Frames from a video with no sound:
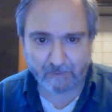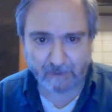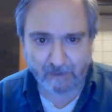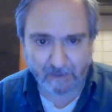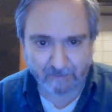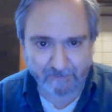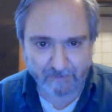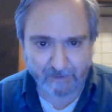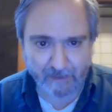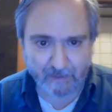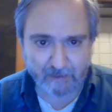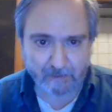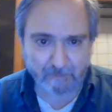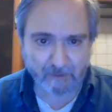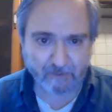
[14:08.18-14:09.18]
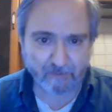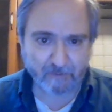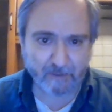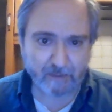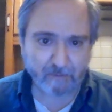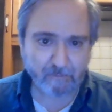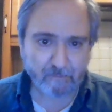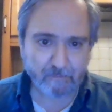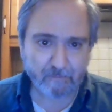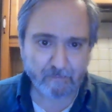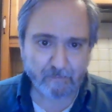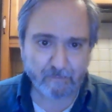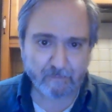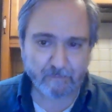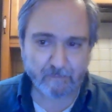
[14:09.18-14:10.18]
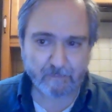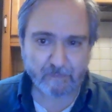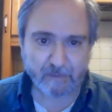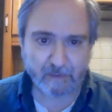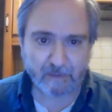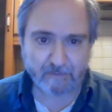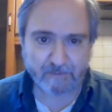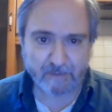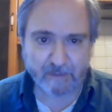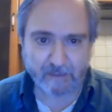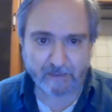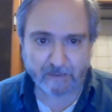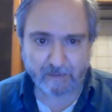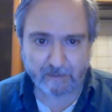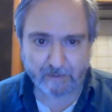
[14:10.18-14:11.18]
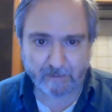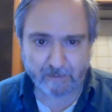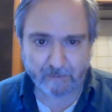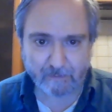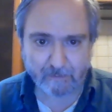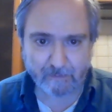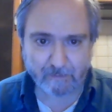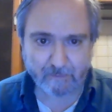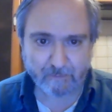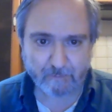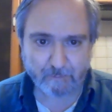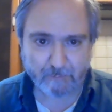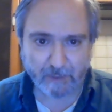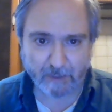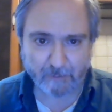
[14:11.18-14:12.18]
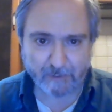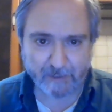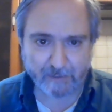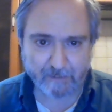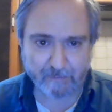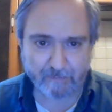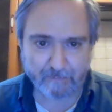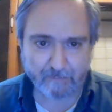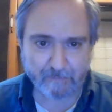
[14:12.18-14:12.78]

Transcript: Half of that is above ground, half of that is buried.